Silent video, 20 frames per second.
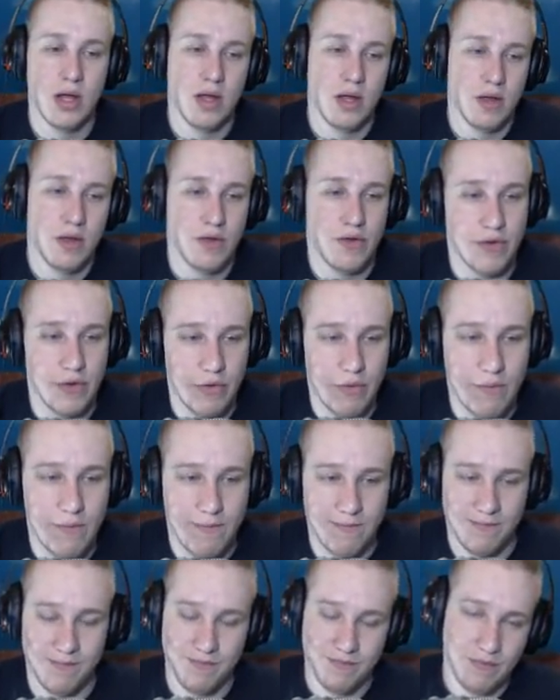So,
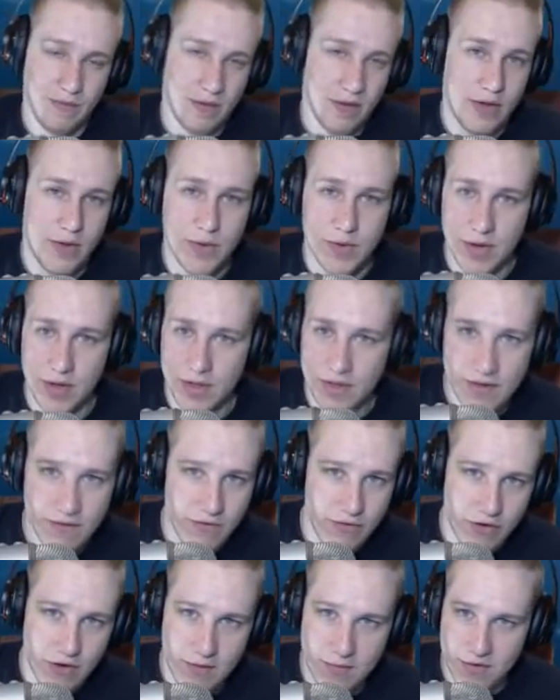use it on a
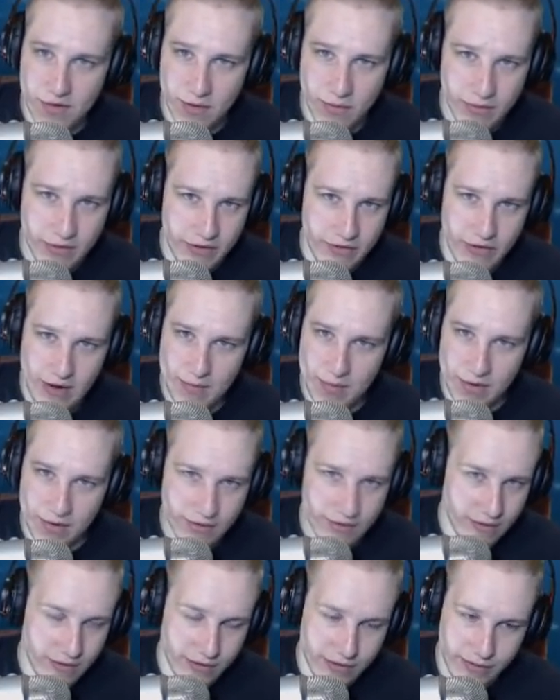7-drop Cell when they drop it on
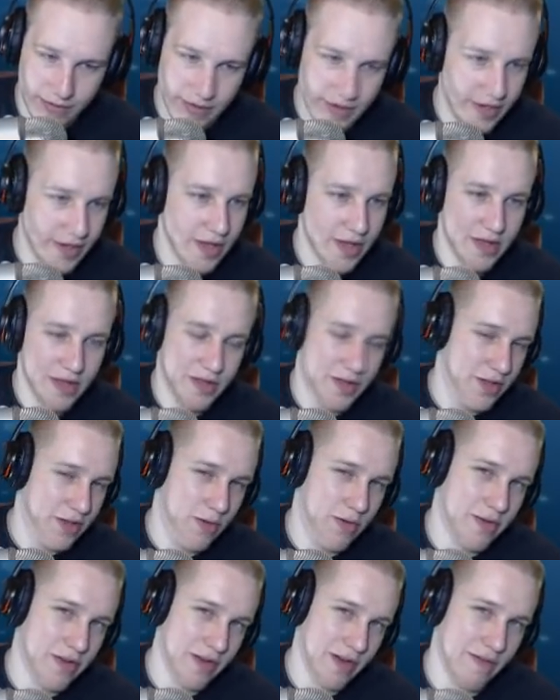turn 3. You can
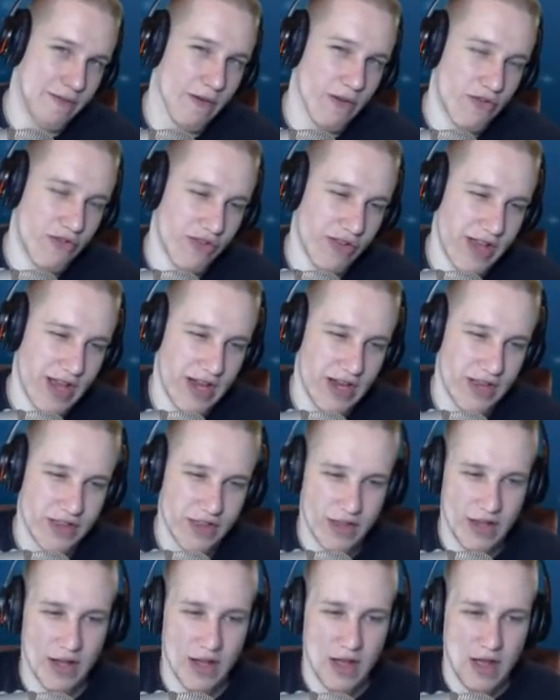use it on virtually
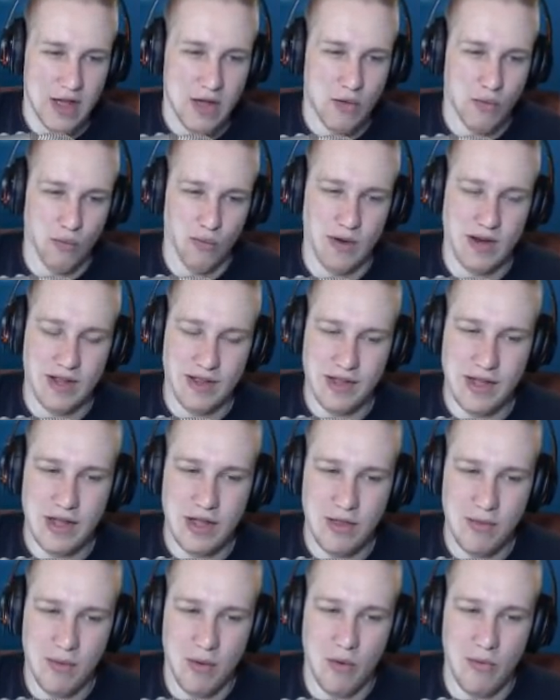anything. Really,
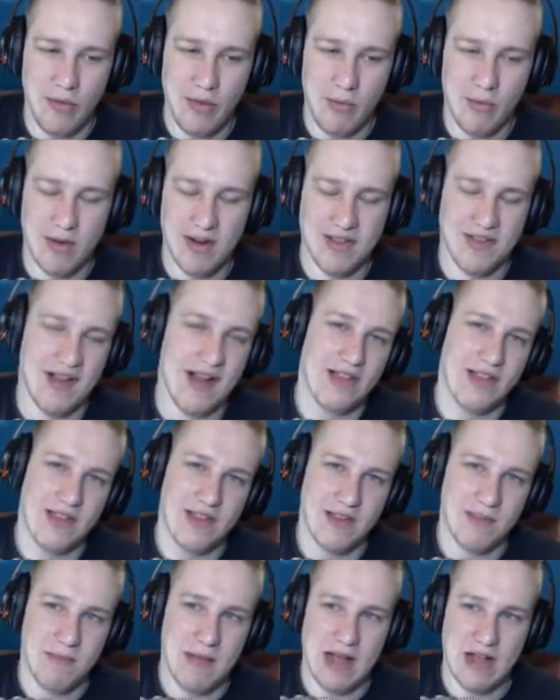you only want to side
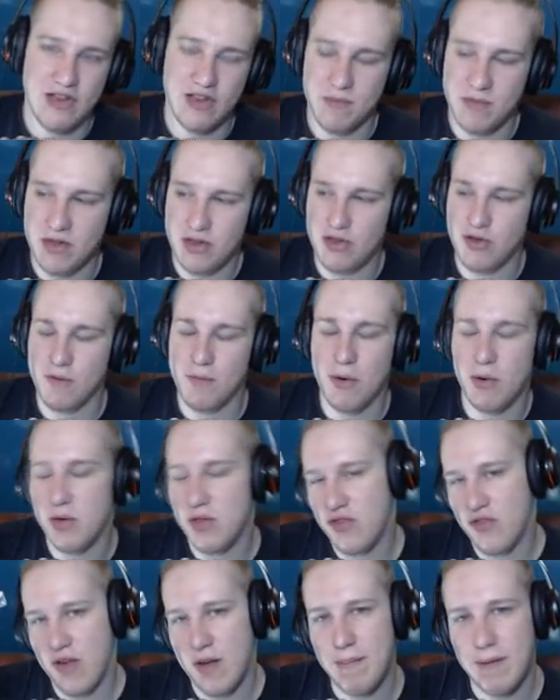this in matchups that your
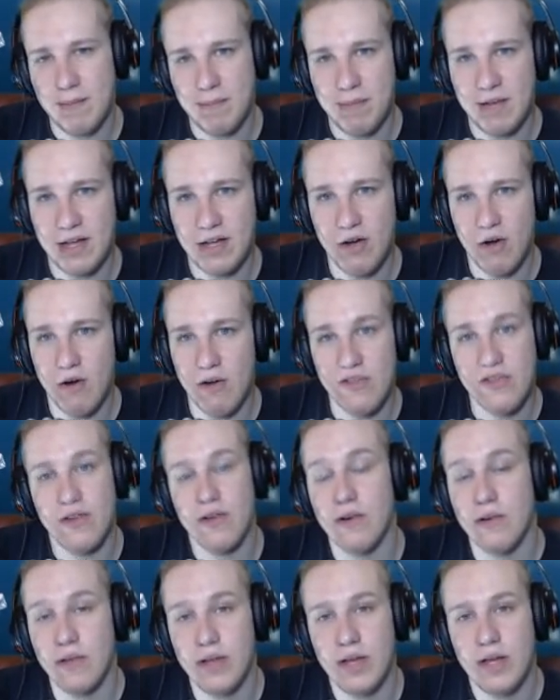opponent's dropping big cards
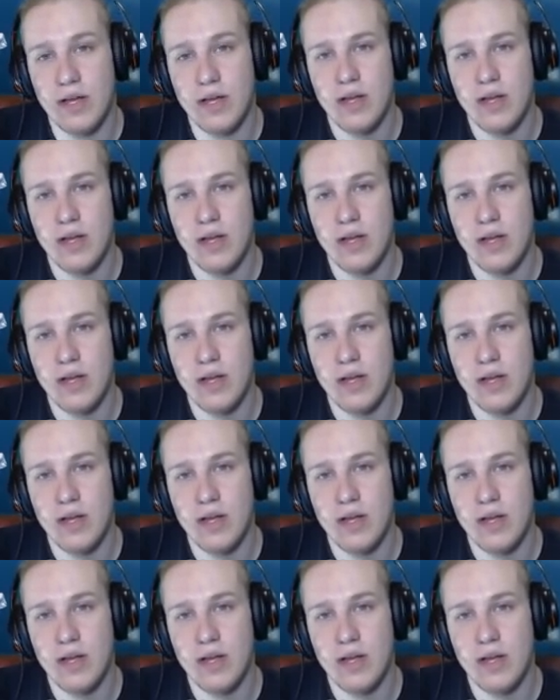early.